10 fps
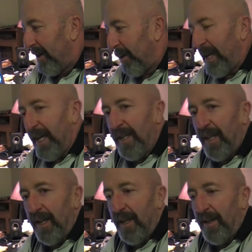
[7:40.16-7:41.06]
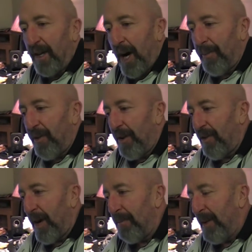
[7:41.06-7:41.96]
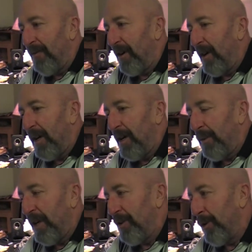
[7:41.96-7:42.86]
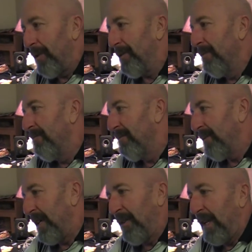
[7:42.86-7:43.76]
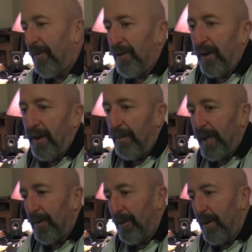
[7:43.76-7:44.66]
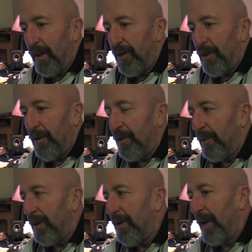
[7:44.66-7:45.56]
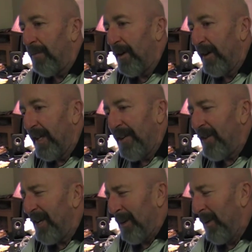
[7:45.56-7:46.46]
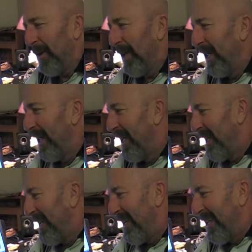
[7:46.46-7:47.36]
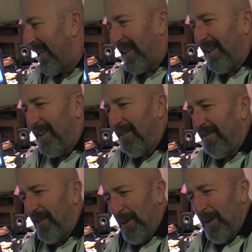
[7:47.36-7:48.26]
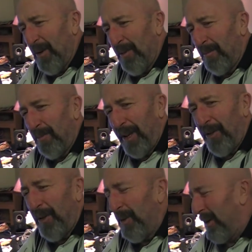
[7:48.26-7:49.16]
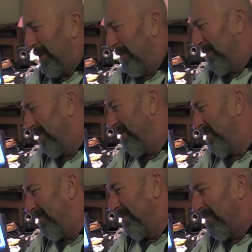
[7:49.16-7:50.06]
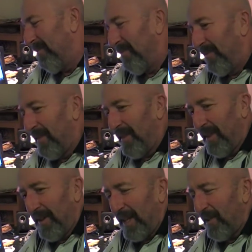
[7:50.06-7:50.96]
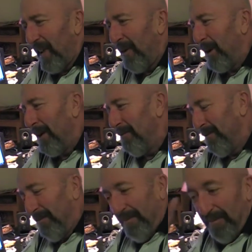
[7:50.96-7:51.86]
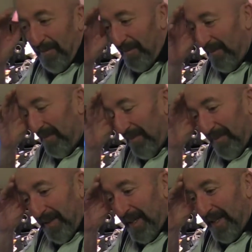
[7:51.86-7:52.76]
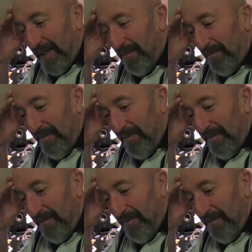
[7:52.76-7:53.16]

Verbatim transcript: Well, yeah, and the, uh, the cops uh, stopped me for uh, wearing shorts because they never saw anybody with uh, shorts in the wintertime there. It's not cold. Like zero plus two? No. No, that's a heat wave. Uh,